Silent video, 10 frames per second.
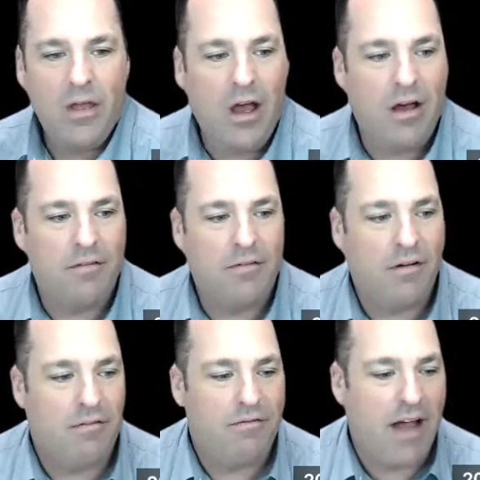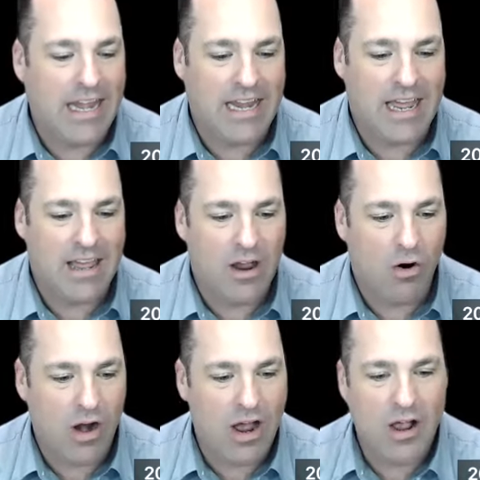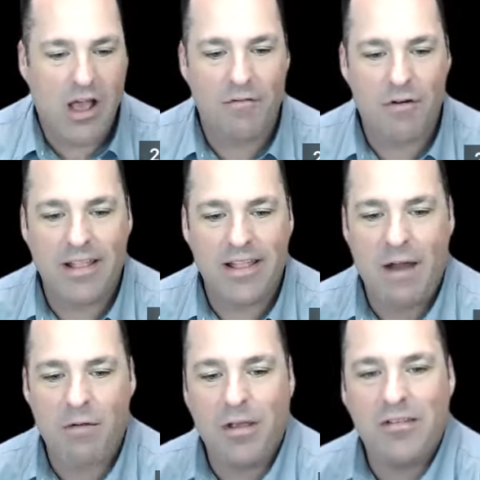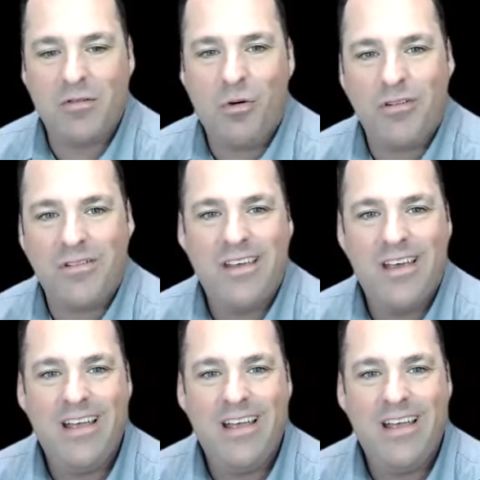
of finding or uncovering that resource.